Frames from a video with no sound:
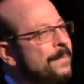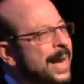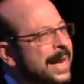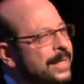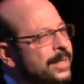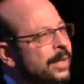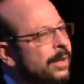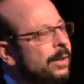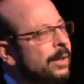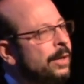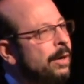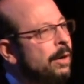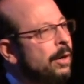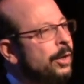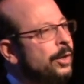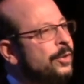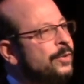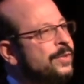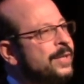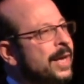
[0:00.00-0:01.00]
basically
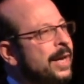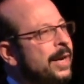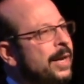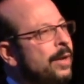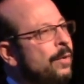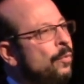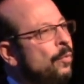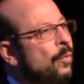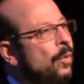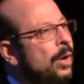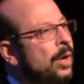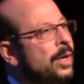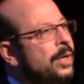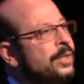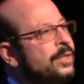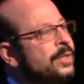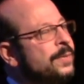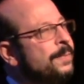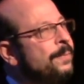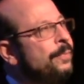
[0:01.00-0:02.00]
argues that it
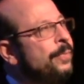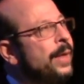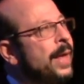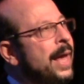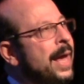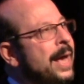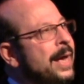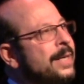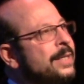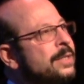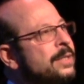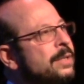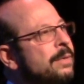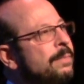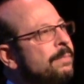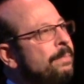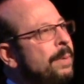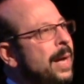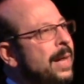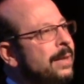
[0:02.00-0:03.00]
was as
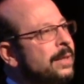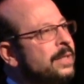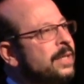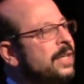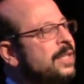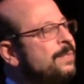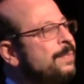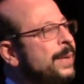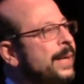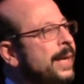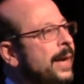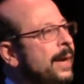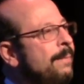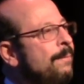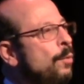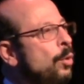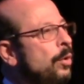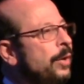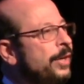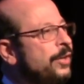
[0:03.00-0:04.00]
politics became
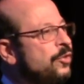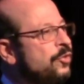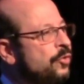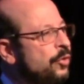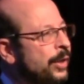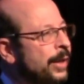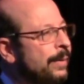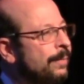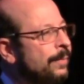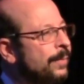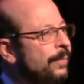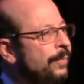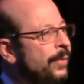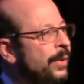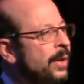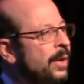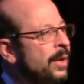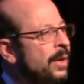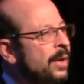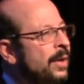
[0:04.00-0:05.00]
more extreme,
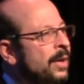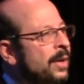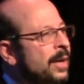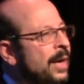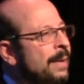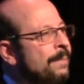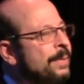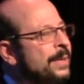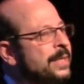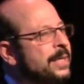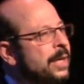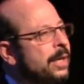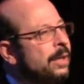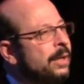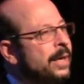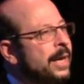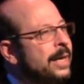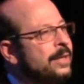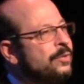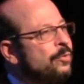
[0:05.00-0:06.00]
and
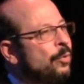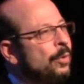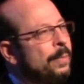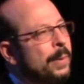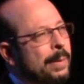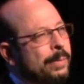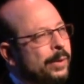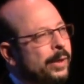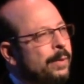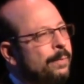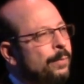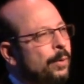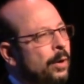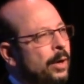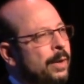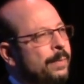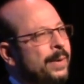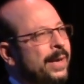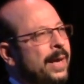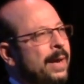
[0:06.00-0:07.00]
particularly as the Republican
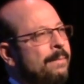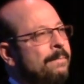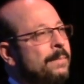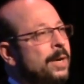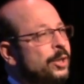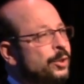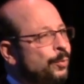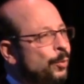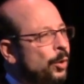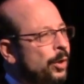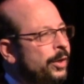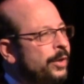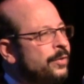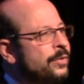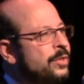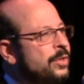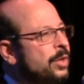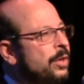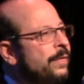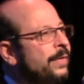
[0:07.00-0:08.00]
Party became much more
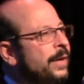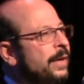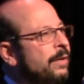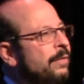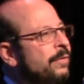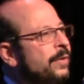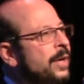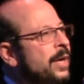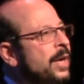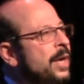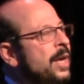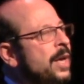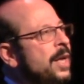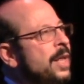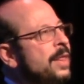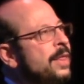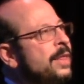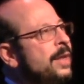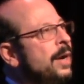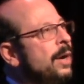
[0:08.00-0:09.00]
conservative,
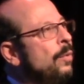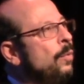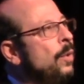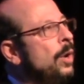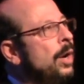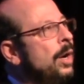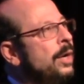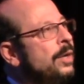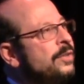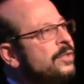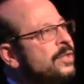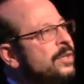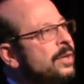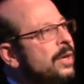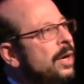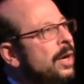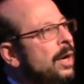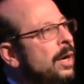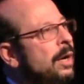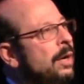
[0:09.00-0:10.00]
there was
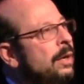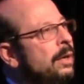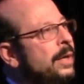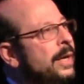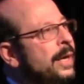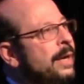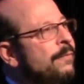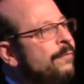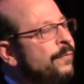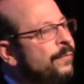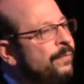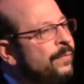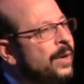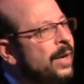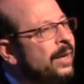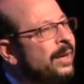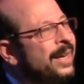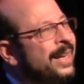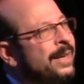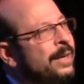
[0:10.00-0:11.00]
uh, in,
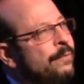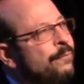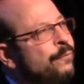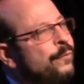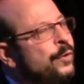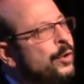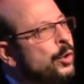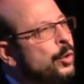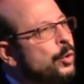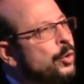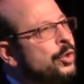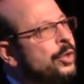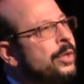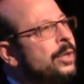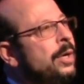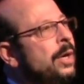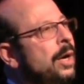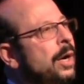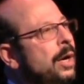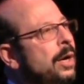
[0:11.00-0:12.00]
uh, an
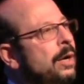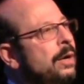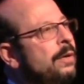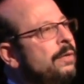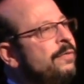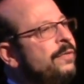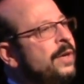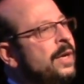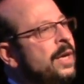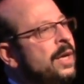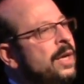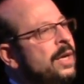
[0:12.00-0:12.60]
infusion of